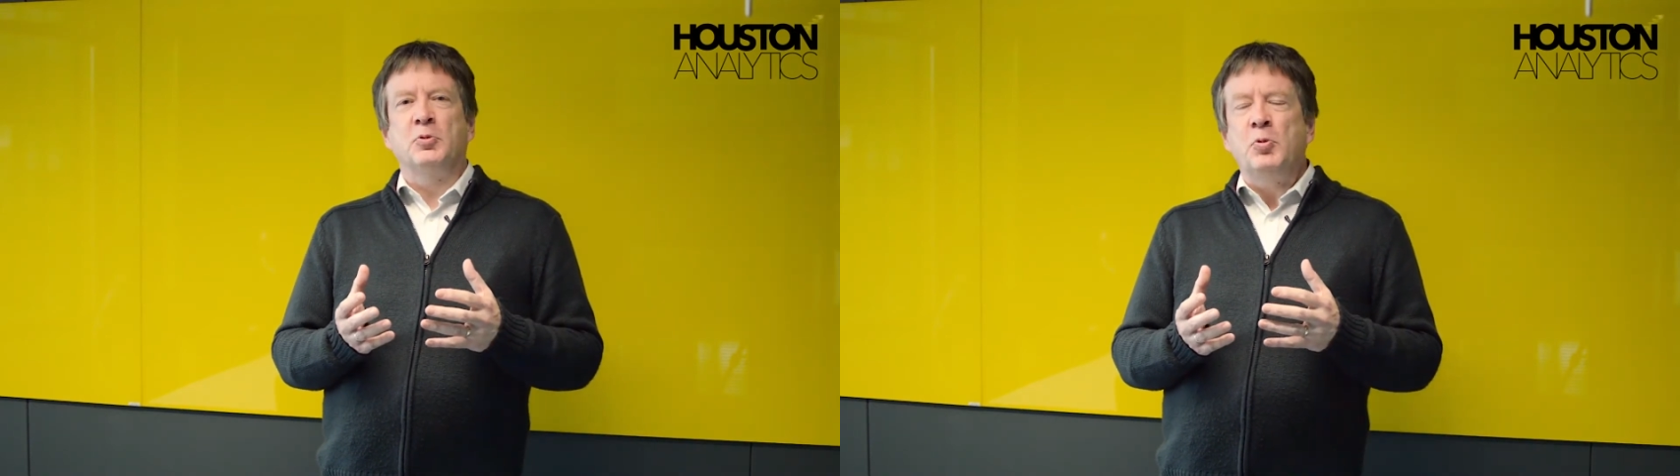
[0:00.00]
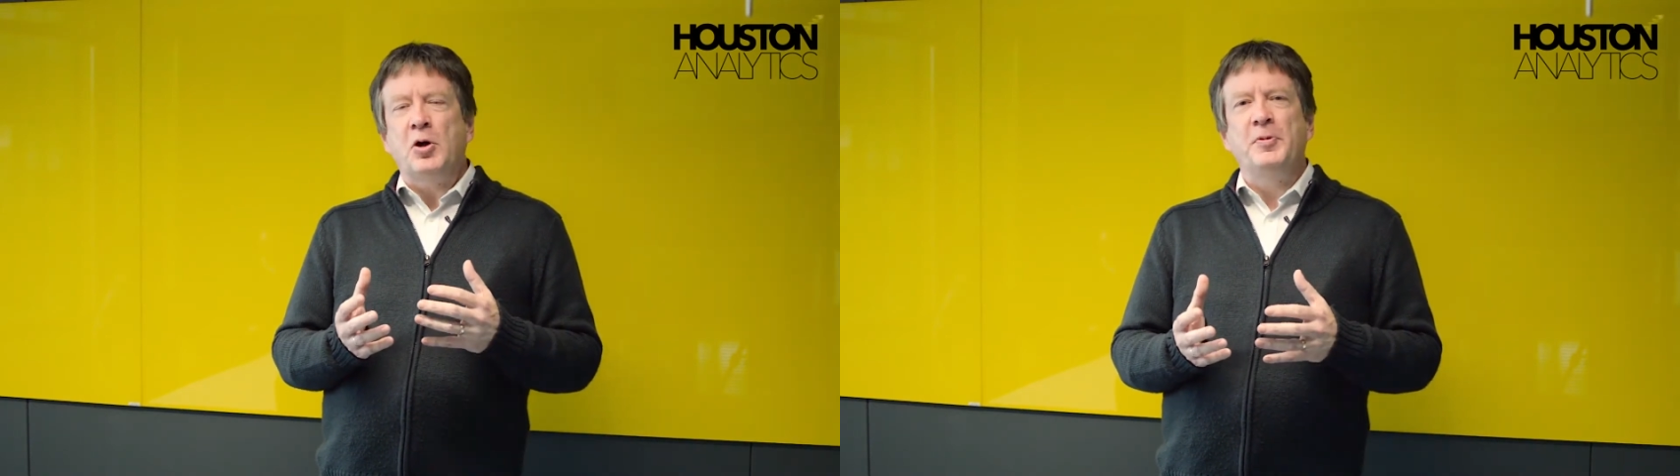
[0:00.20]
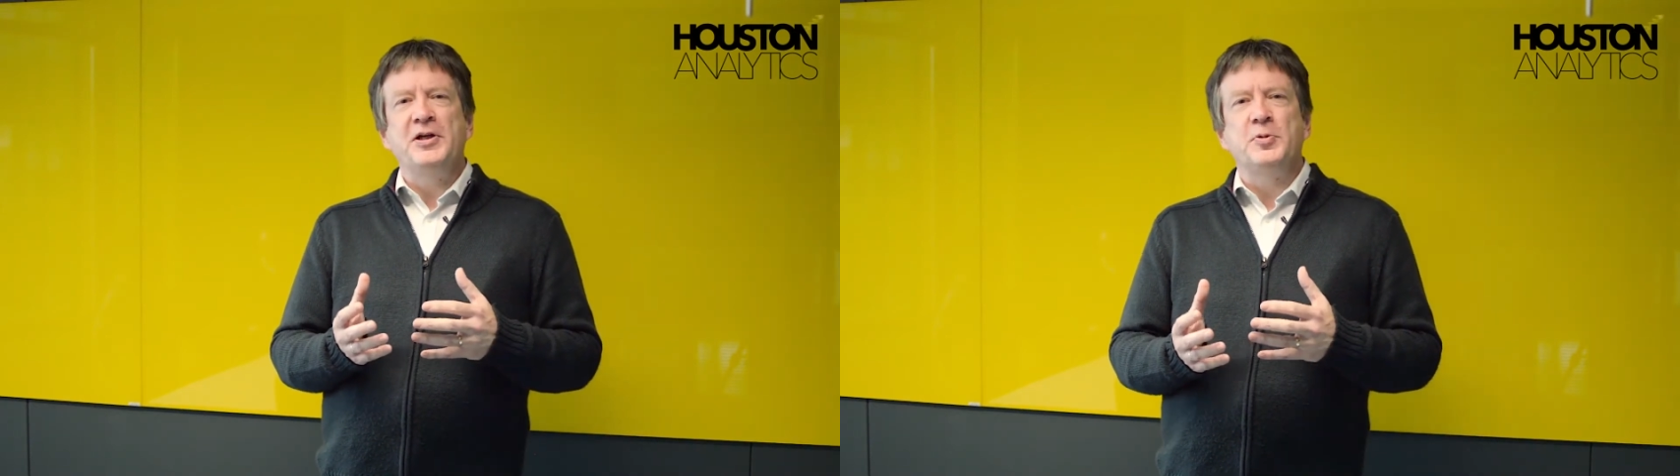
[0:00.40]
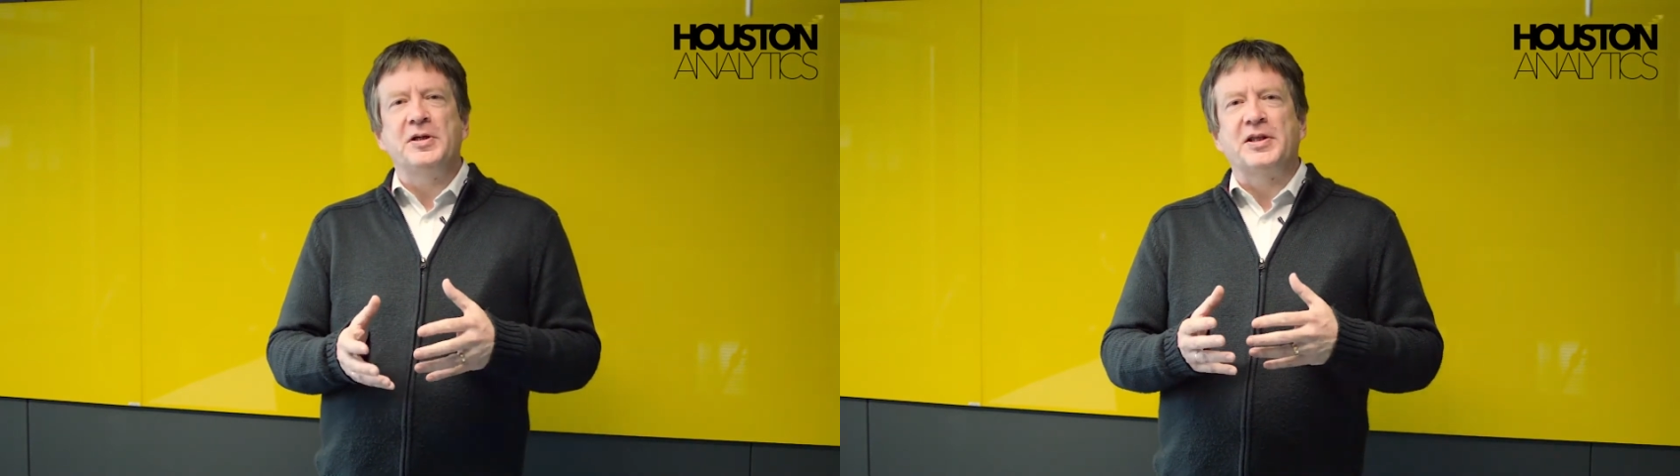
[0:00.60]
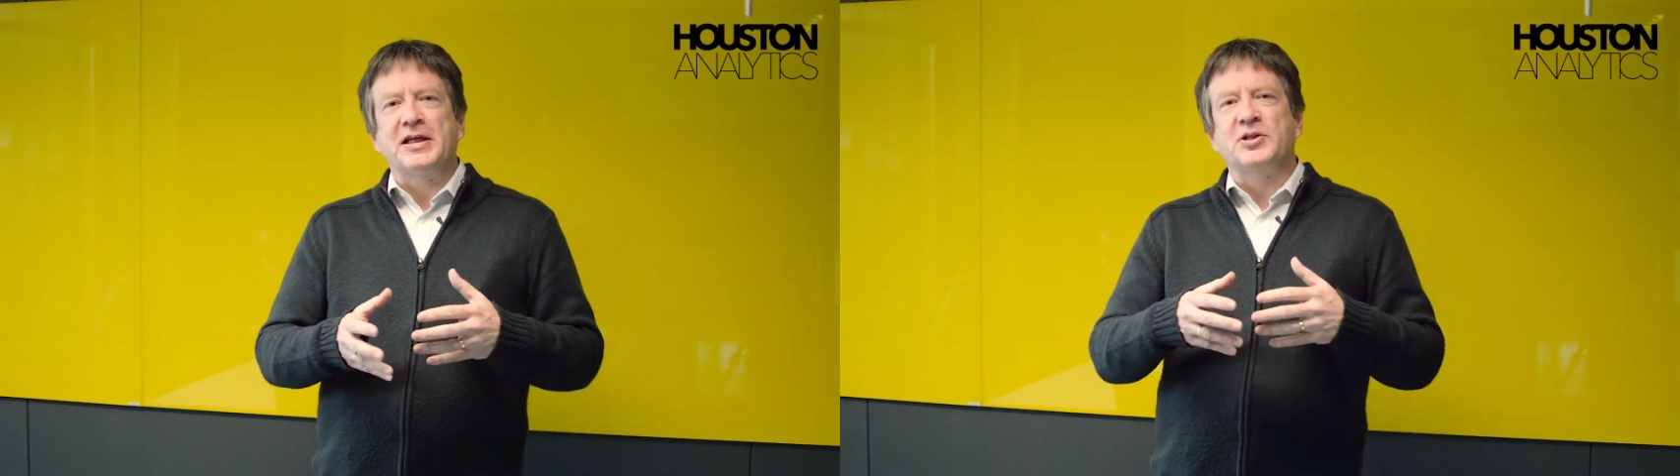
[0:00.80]
were we
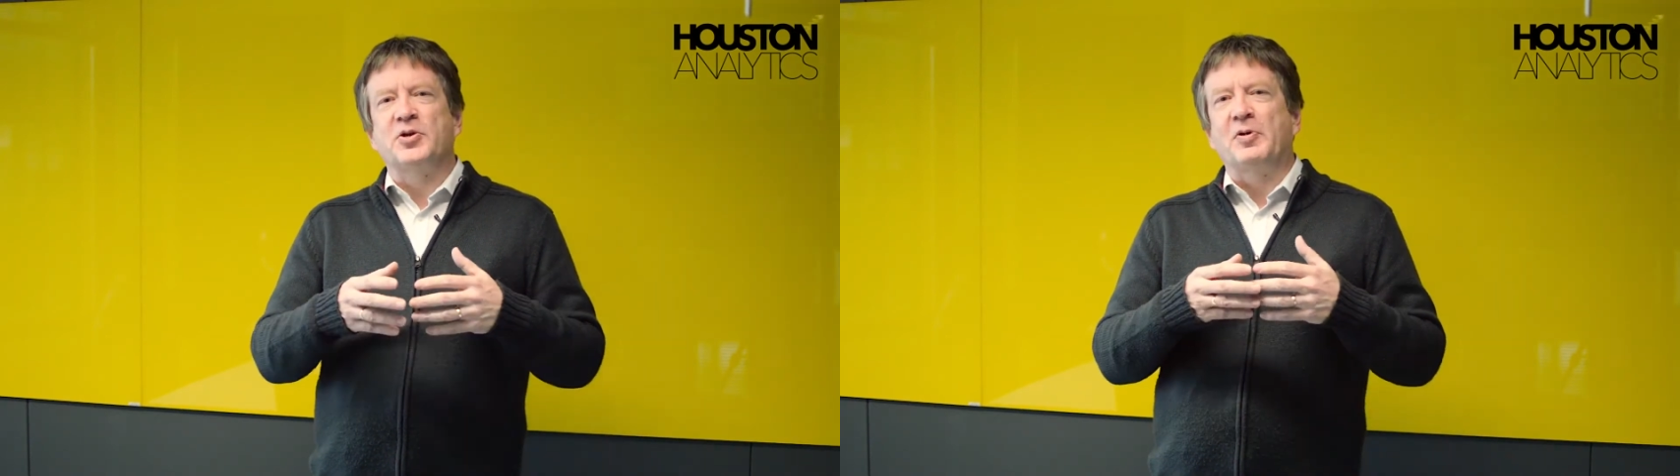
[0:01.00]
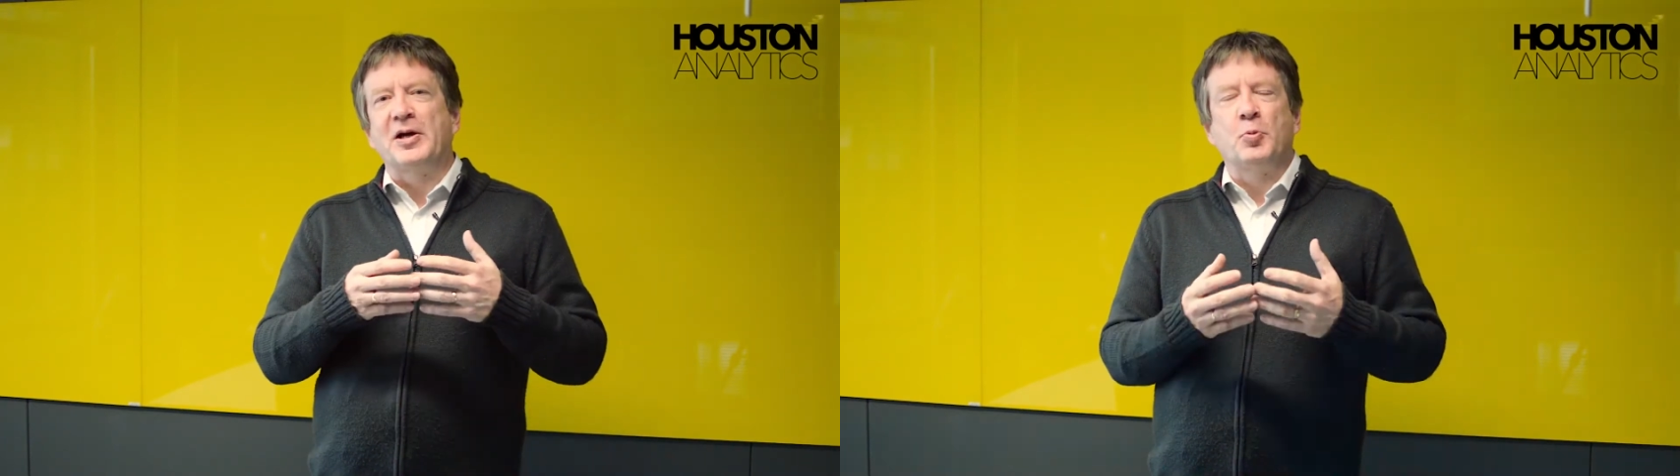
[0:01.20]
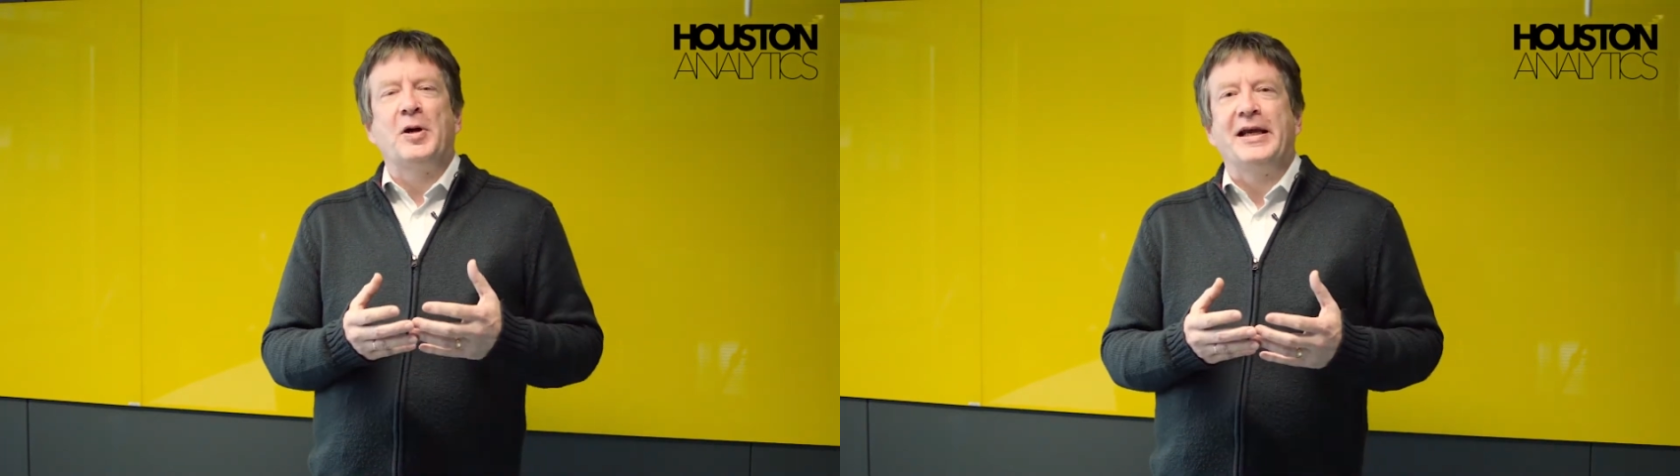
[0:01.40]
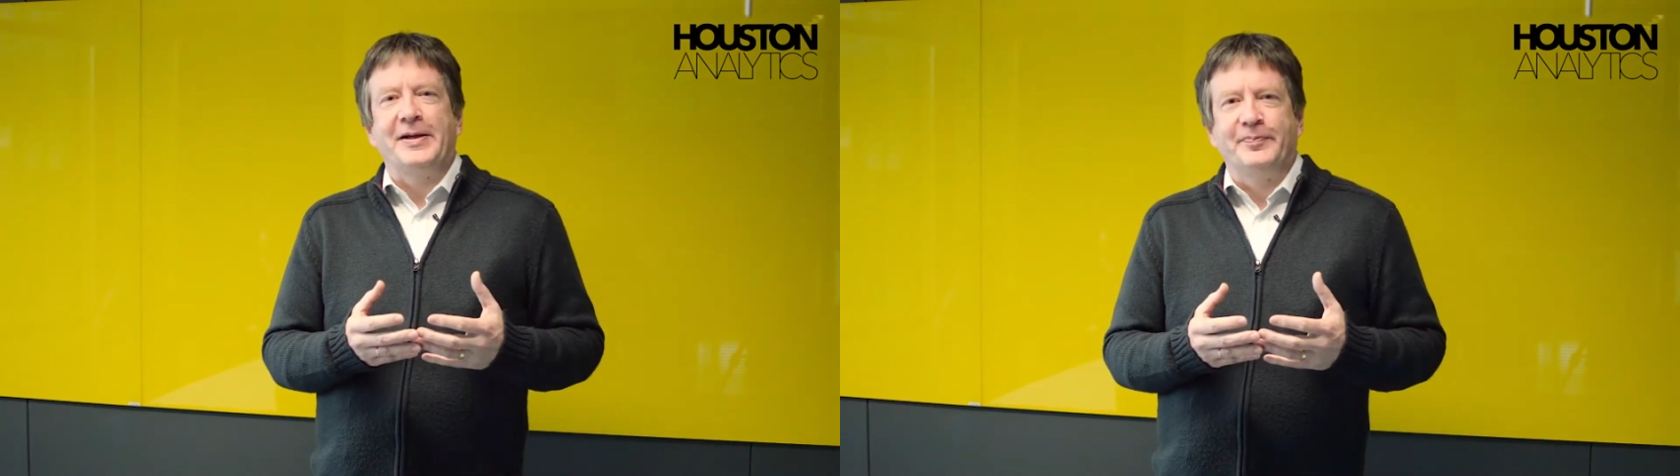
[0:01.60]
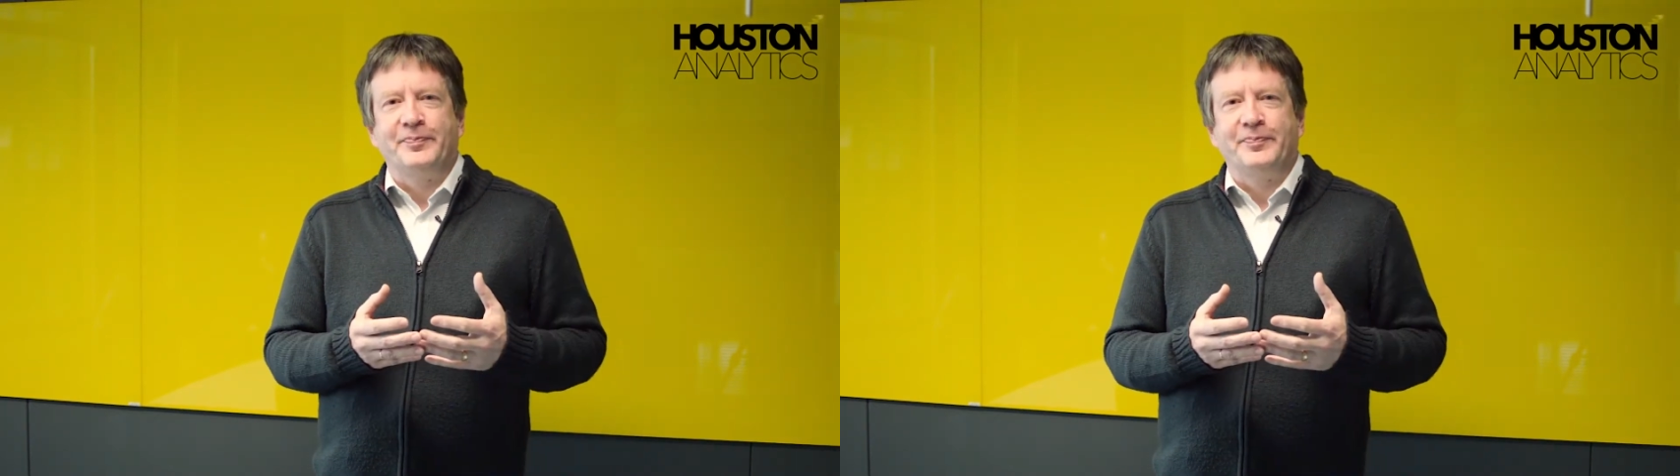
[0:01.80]
doing things the right way?